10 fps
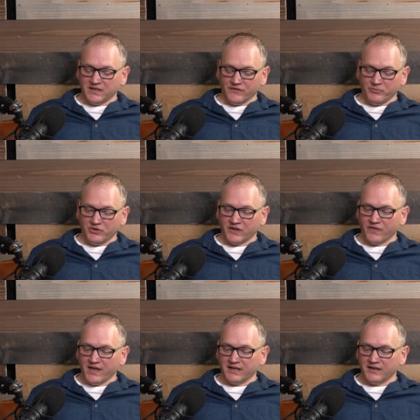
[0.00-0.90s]
in the book
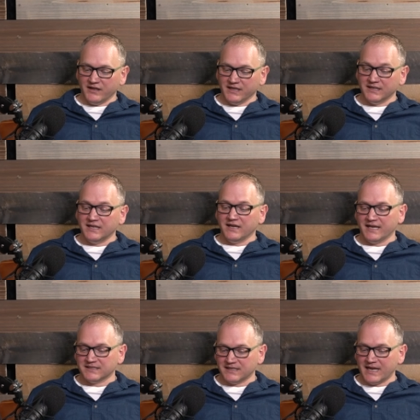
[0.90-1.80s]
that uh, India
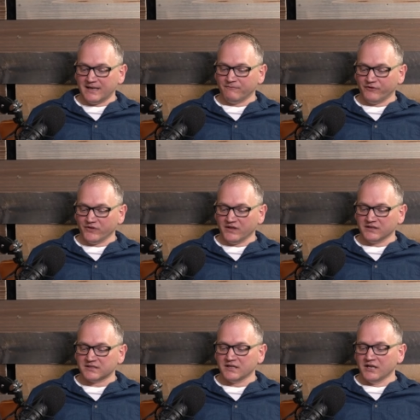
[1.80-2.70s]
has a name for this,